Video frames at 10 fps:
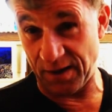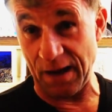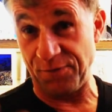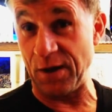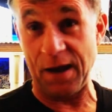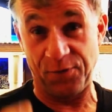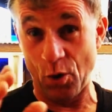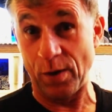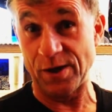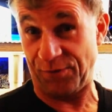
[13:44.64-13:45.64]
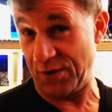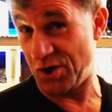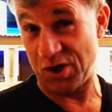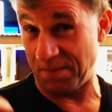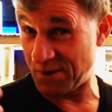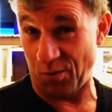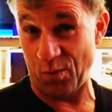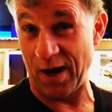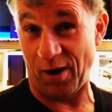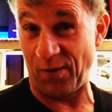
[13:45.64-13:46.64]
If you're into fish and chips like
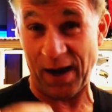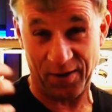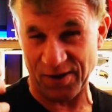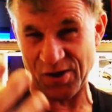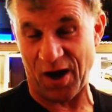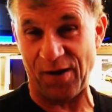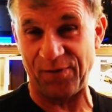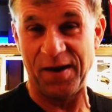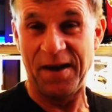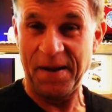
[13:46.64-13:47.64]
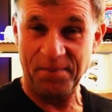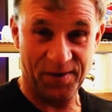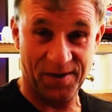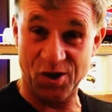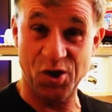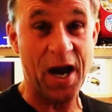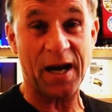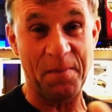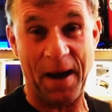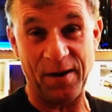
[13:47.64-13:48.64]
we are, that kind of stuff, check
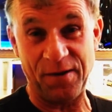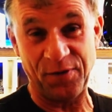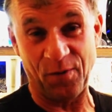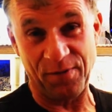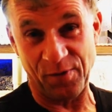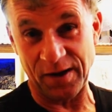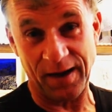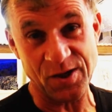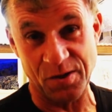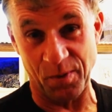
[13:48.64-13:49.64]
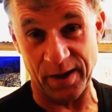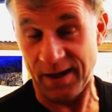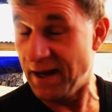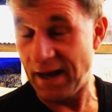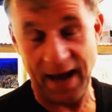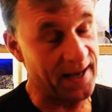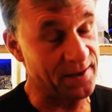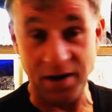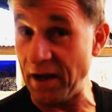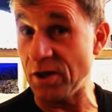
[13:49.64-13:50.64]
them out if you're ever in Glastonbury,
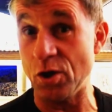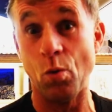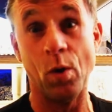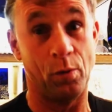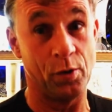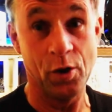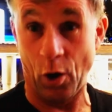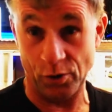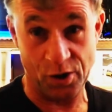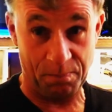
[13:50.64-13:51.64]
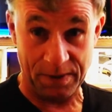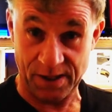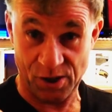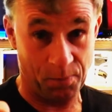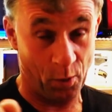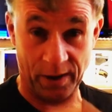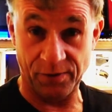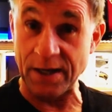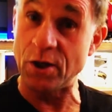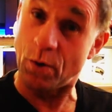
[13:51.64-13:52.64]
and you will not be disappointed.
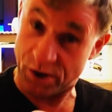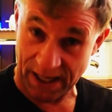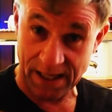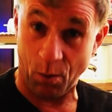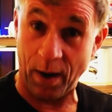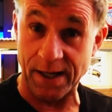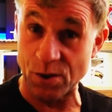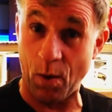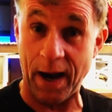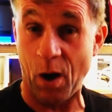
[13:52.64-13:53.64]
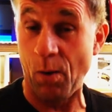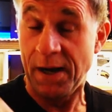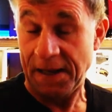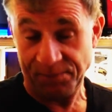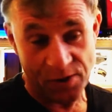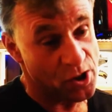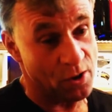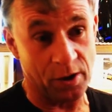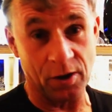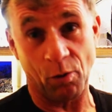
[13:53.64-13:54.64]
They do a takeaway as well, so
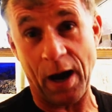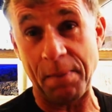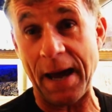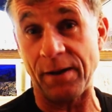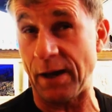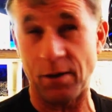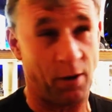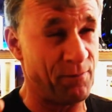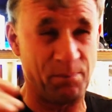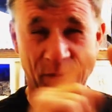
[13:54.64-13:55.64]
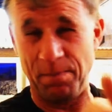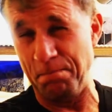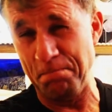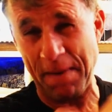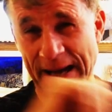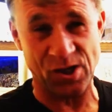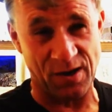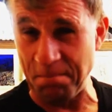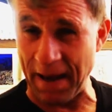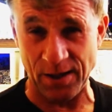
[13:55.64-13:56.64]
you can grab, and they got a
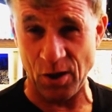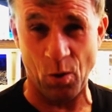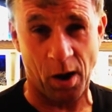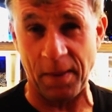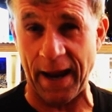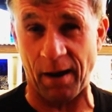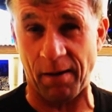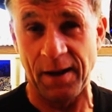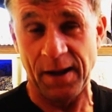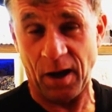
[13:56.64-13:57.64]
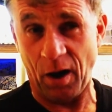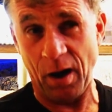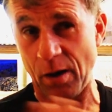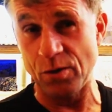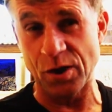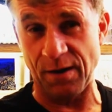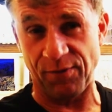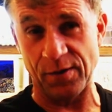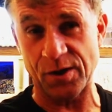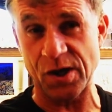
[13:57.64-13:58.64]
massive menu up there, loads of
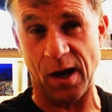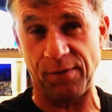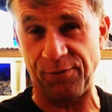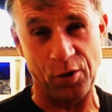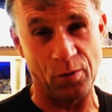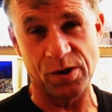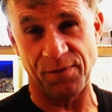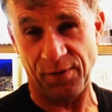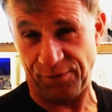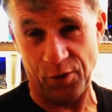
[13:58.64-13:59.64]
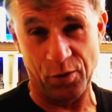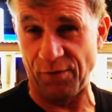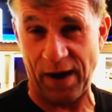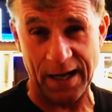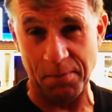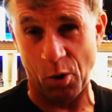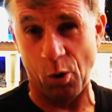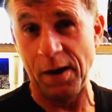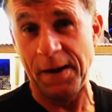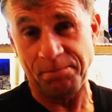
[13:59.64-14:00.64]
different food
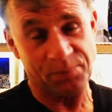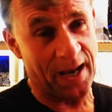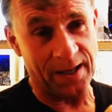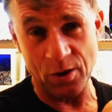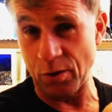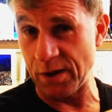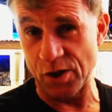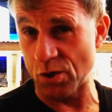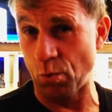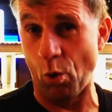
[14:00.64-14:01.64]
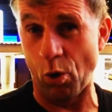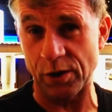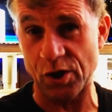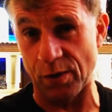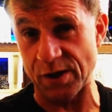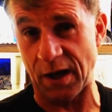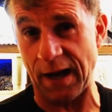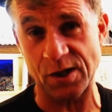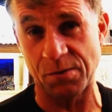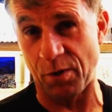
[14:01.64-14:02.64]
available, and you can just walk the streets of
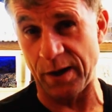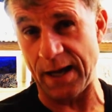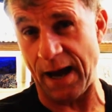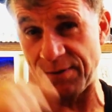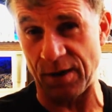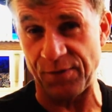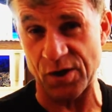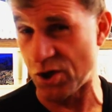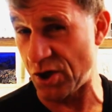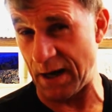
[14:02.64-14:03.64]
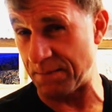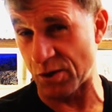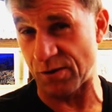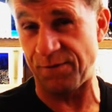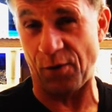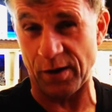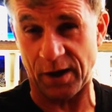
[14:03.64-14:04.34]
Glastonbury having your fish and chips, or find a